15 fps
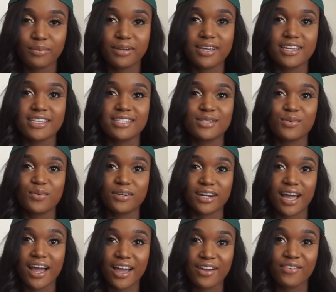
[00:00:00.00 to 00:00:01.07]
because when
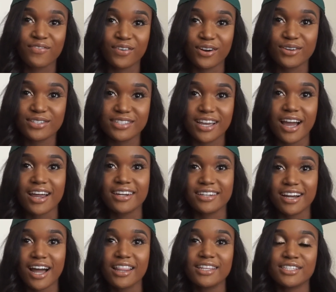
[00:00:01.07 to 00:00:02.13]
I first got to
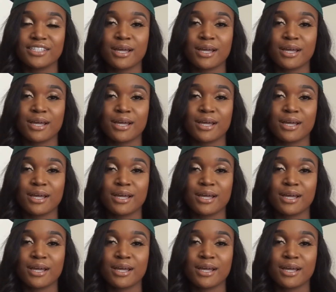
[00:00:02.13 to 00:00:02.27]
college